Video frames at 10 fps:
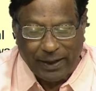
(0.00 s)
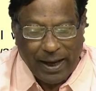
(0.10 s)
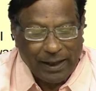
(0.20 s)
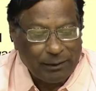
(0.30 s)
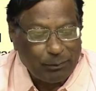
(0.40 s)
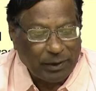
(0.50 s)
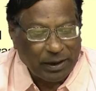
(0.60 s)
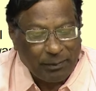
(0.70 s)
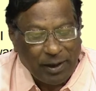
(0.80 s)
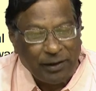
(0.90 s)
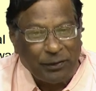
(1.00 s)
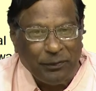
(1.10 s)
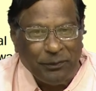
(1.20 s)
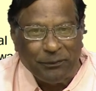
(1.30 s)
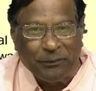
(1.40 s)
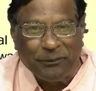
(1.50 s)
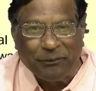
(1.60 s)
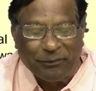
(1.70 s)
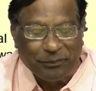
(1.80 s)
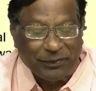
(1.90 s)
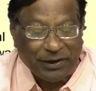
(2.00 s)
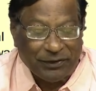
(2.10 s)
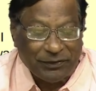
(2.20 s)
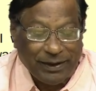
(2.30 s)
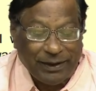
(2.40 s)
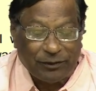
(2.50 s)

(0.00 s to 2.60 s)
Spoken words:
and paramanu is the